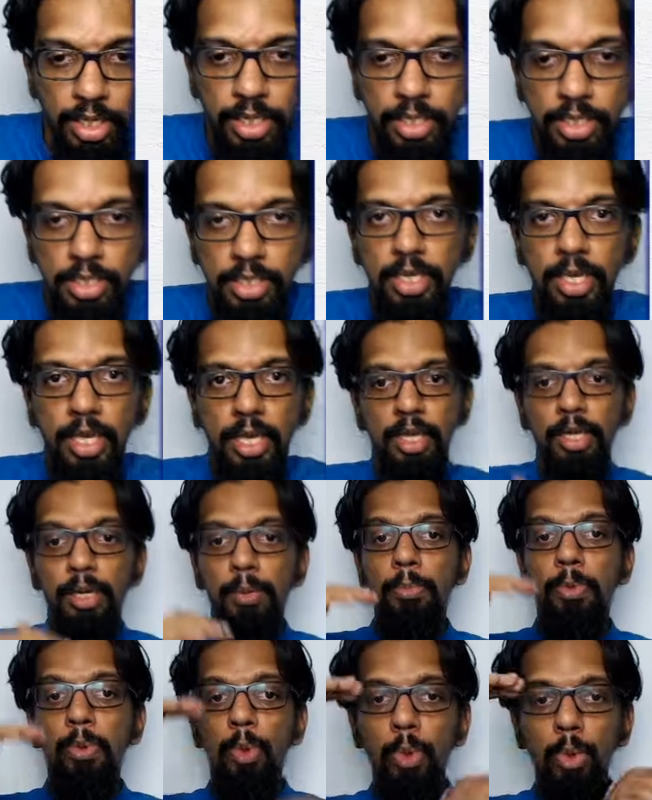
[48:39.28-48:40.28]
a
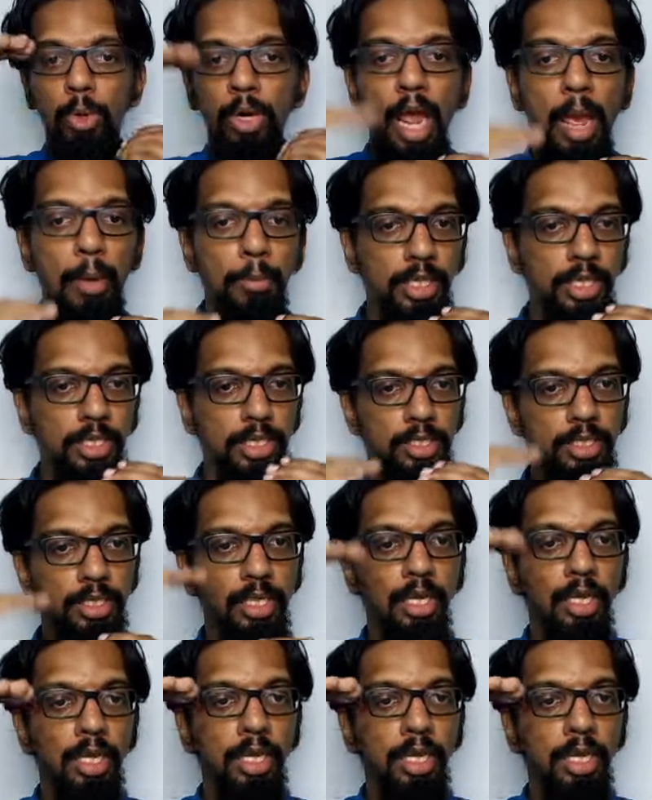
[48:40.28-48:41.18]
programmer's